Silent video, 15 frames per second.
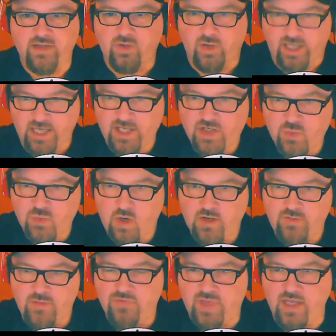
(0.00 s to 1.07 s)
So each one of
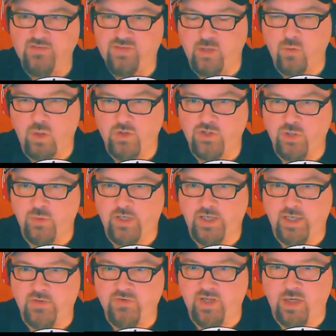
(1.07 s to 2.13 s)
the things that we're
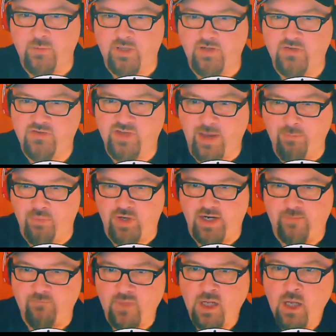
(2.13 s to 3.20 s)
doing is going to be
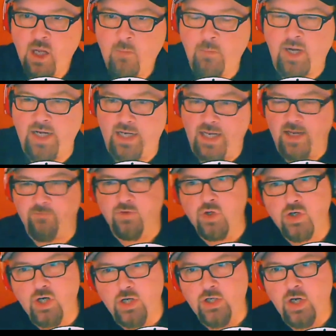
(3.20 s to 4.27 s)
separate. But if you're
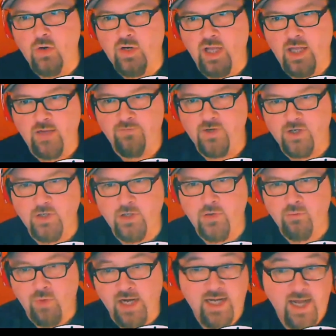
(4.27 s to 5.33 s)
gonna go
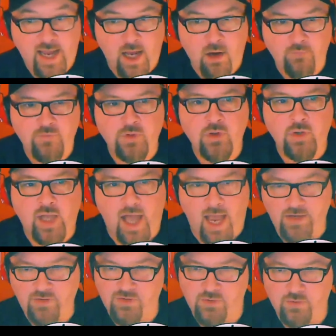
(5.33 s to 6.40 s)
right now, if you go to
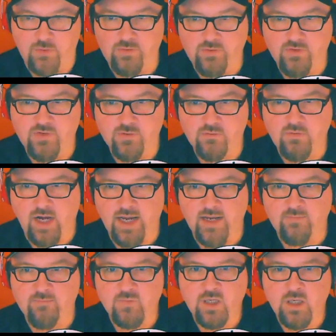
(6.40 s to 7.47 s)
iTunes, right?
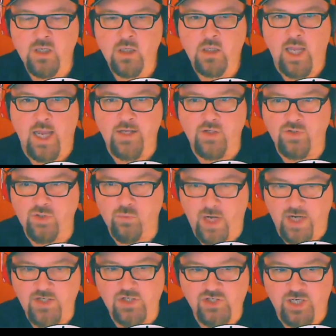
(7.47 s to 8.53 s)
And you do
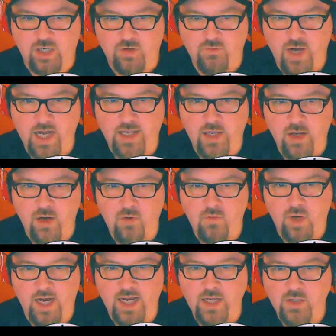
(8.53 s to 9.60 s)
Raging Chicken Radio,
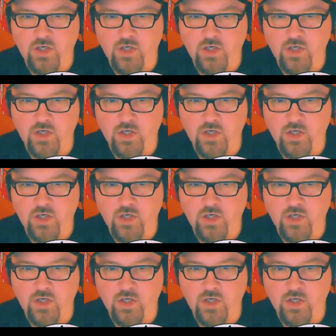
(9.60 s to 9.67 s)
right?